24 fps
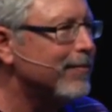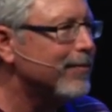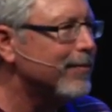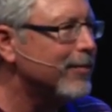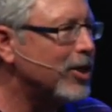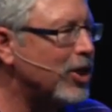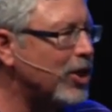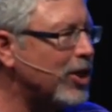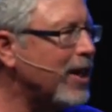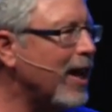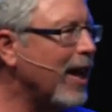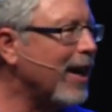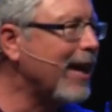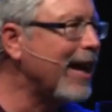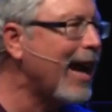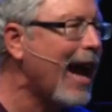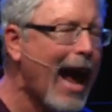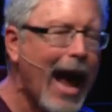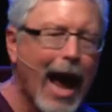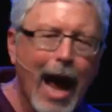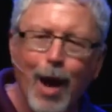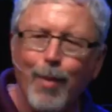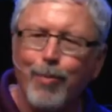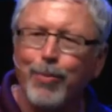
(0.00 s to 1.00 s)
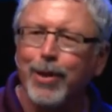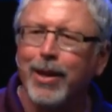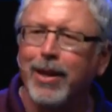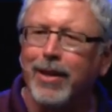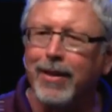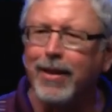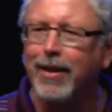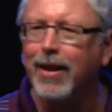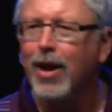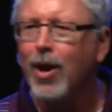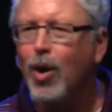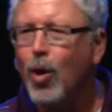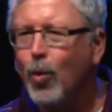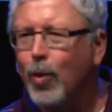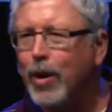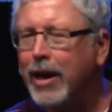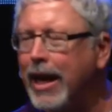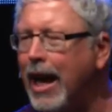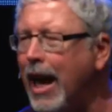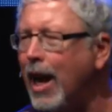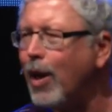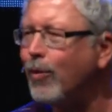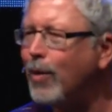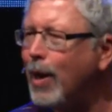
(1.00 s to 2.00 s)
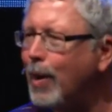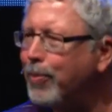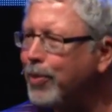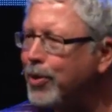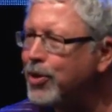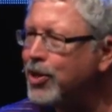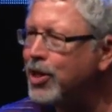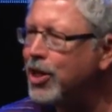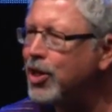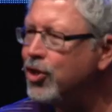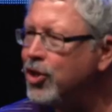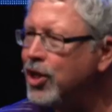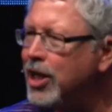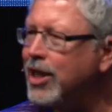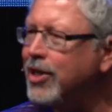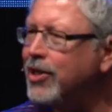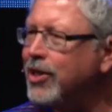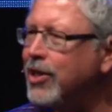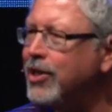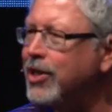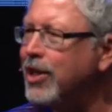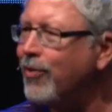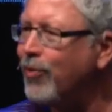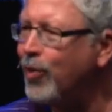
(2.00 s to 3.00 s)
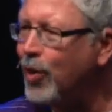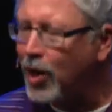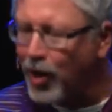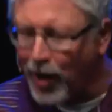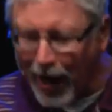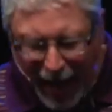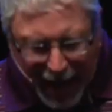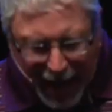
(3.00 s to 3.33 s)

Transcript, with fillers: It's just not going to happen. We can't represent Jesus if we are